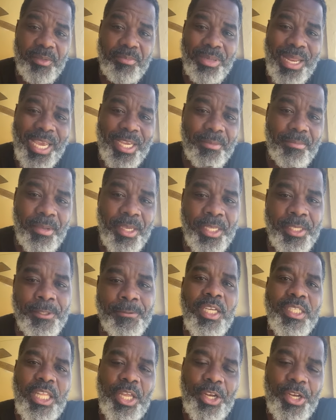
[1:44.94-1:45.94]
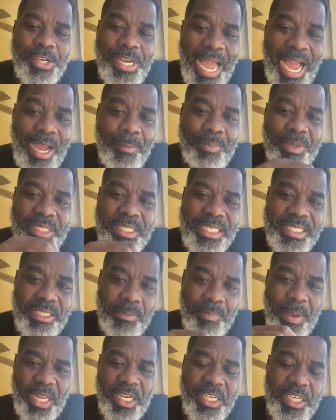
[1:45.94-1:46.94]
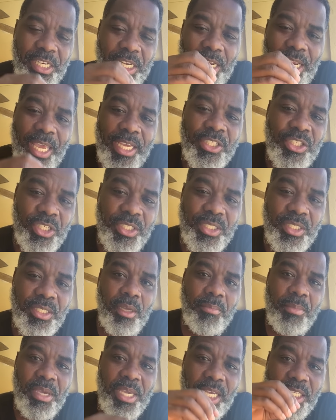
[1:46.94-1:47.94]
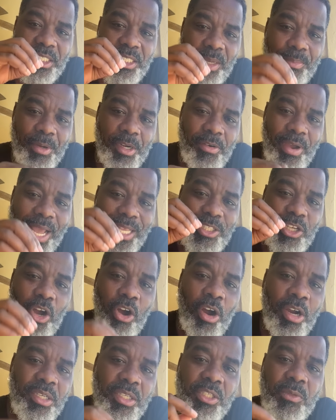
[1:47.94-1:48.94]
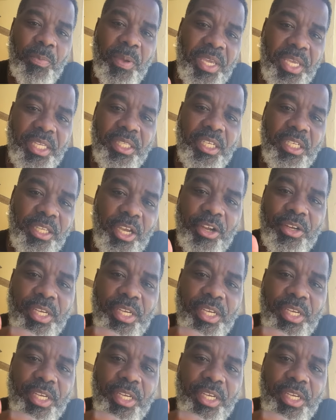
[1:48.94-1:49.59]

black men, that are not participating in elections because Democrats aren't speaking to their